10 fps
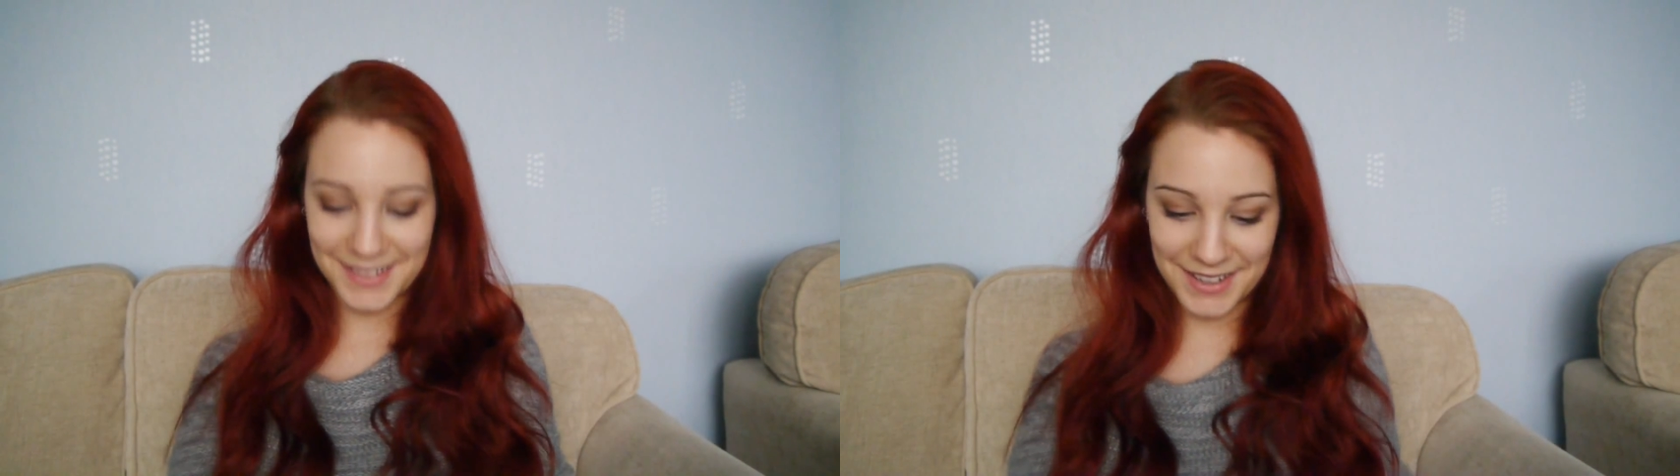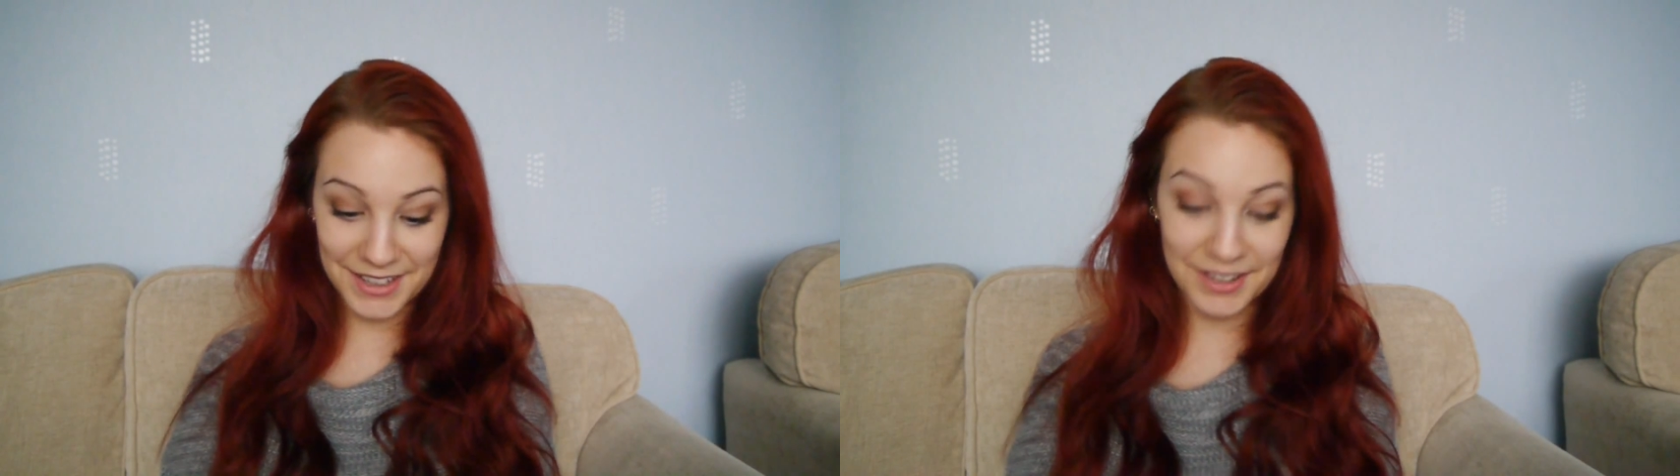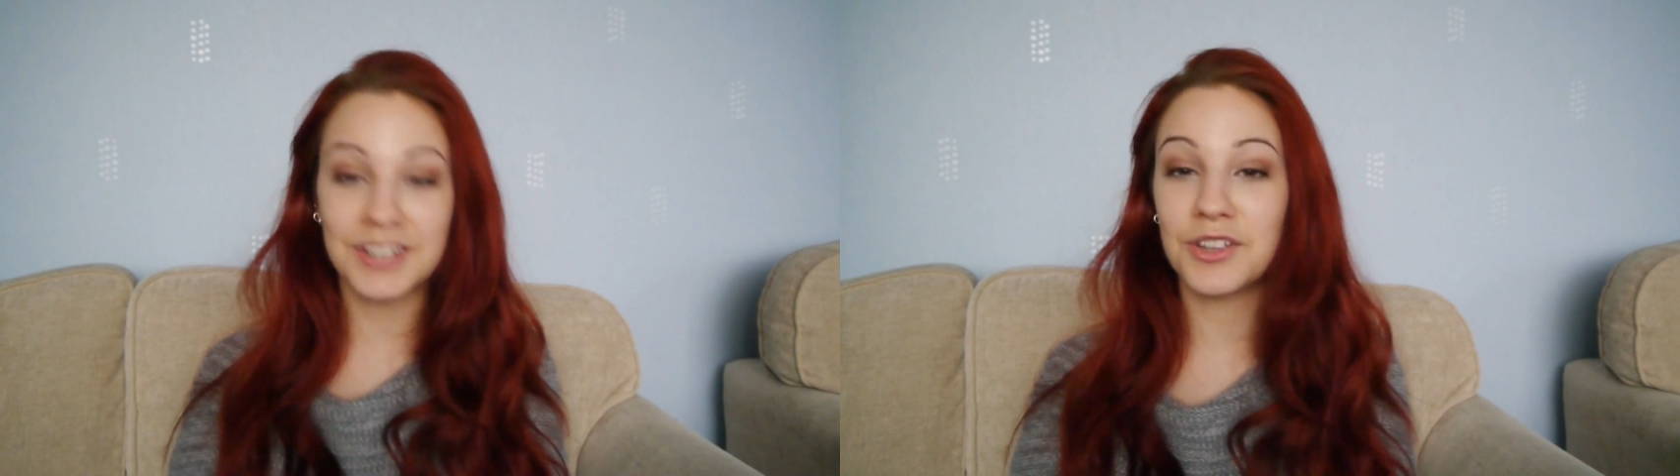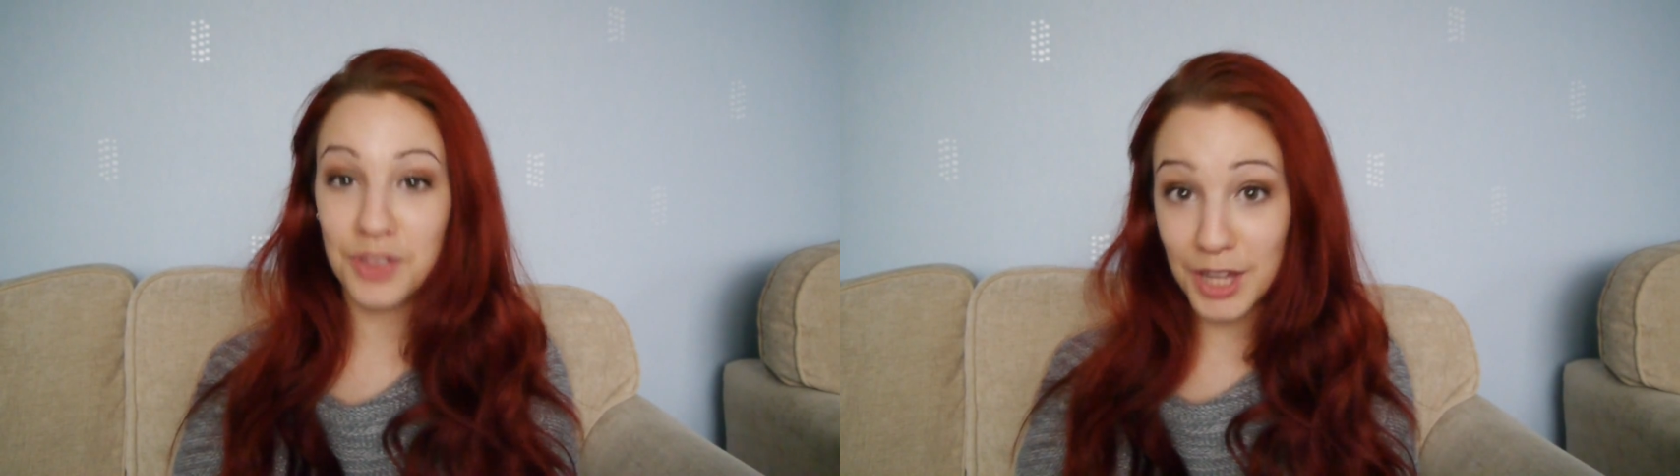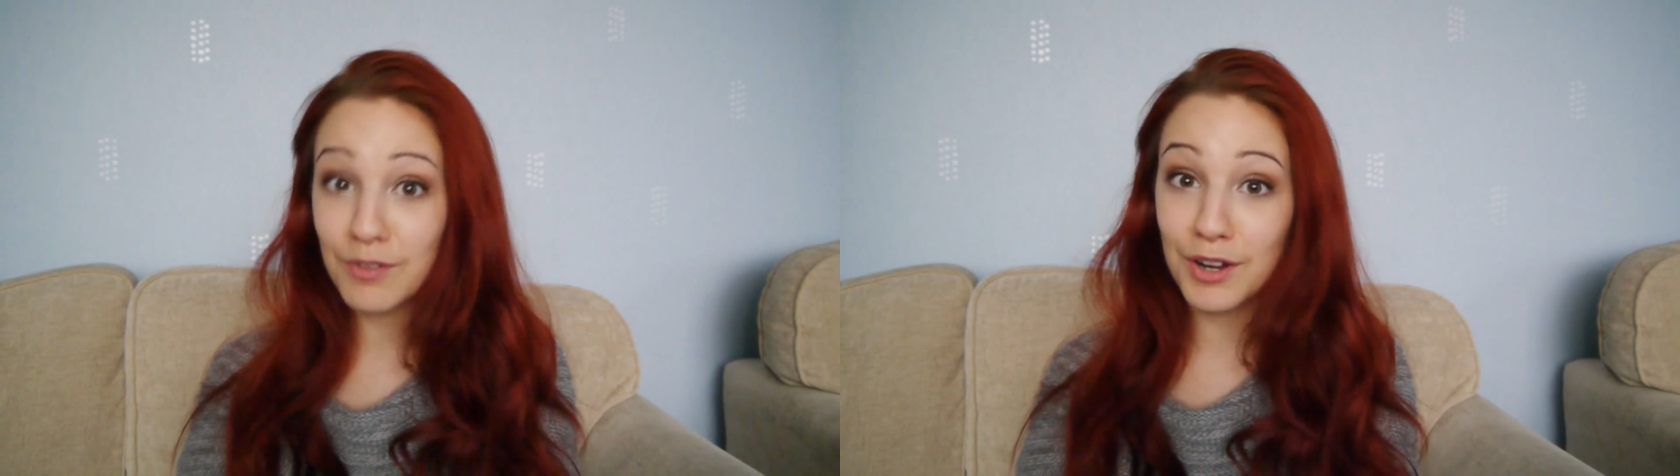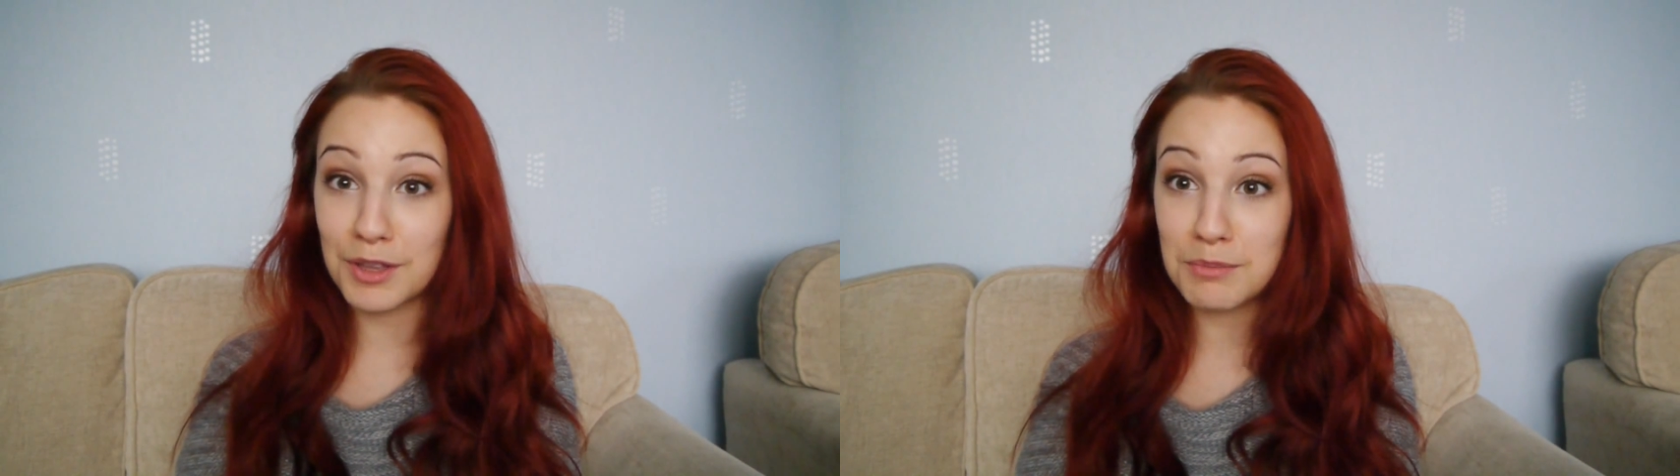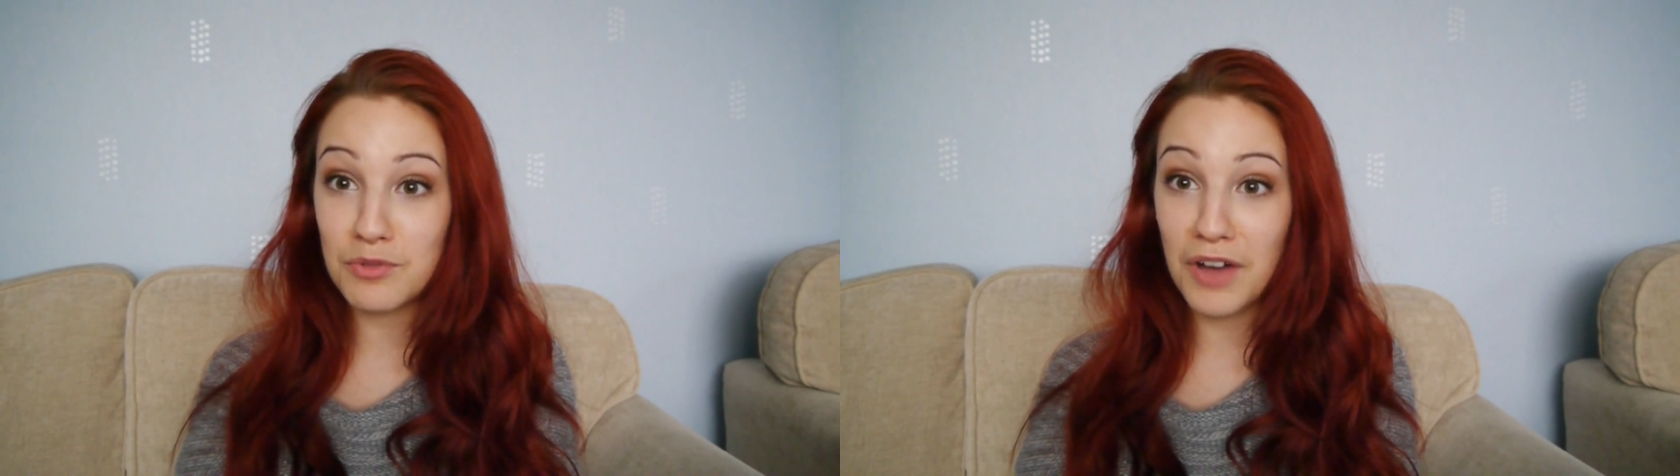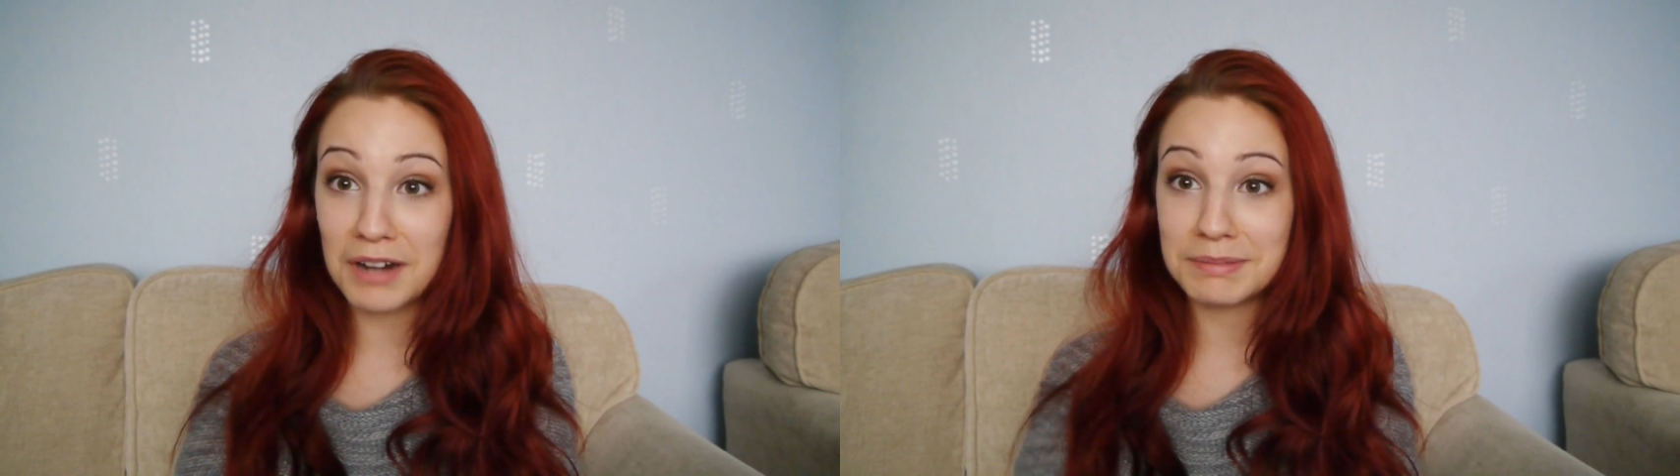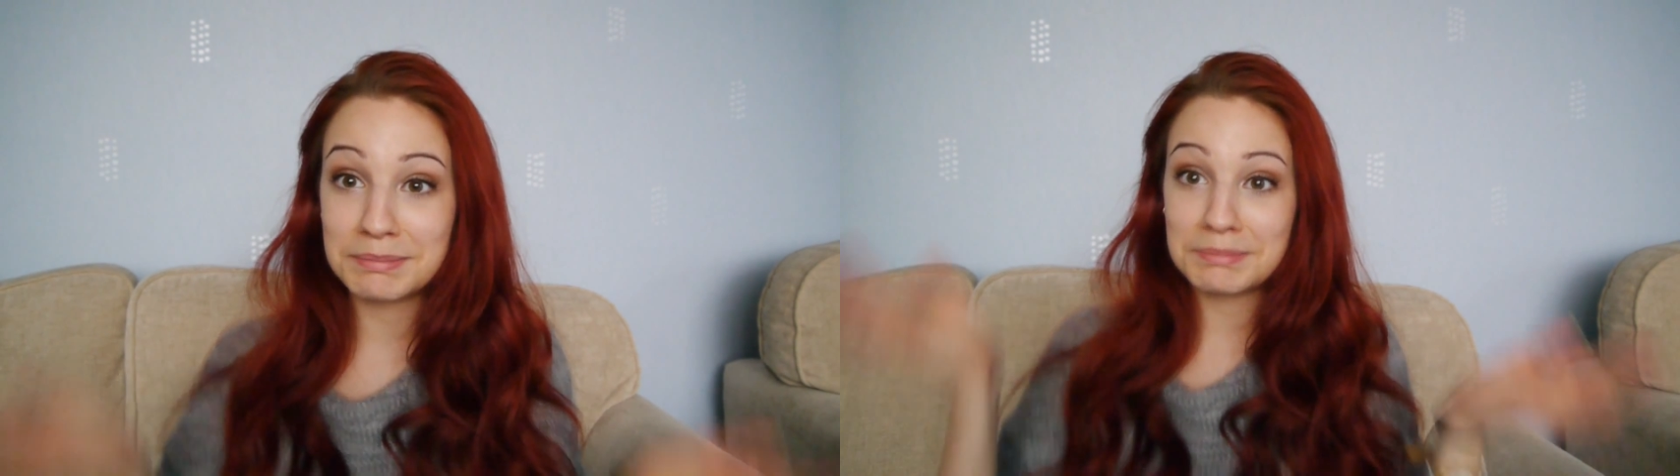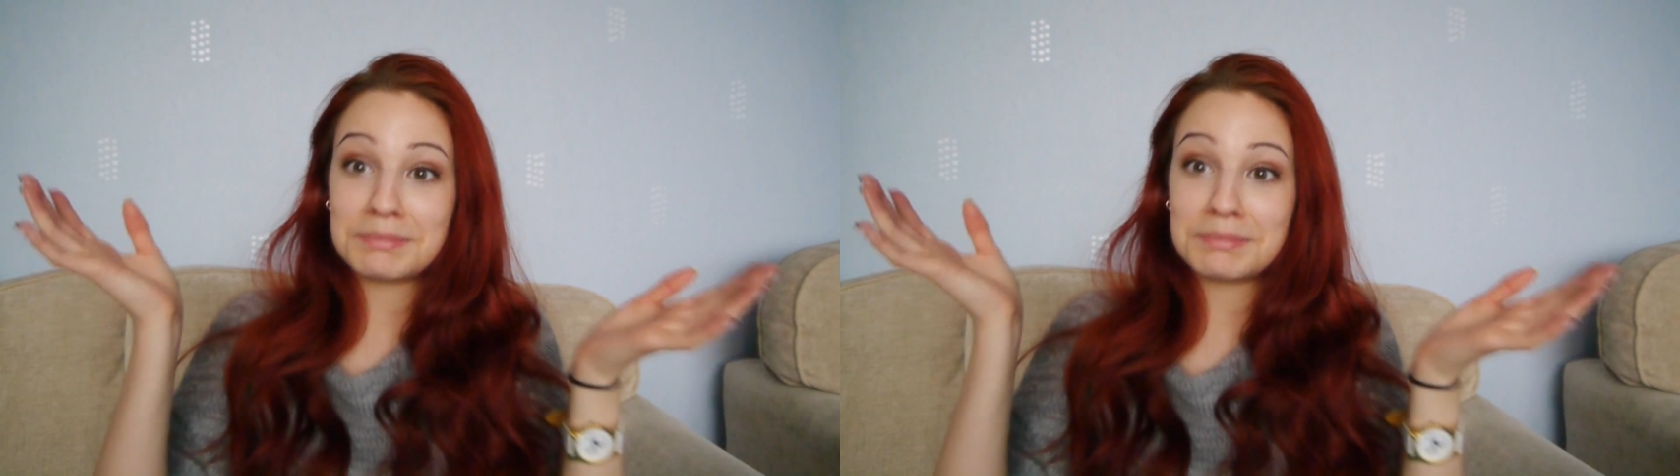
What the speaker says: Can you think of anything more fun?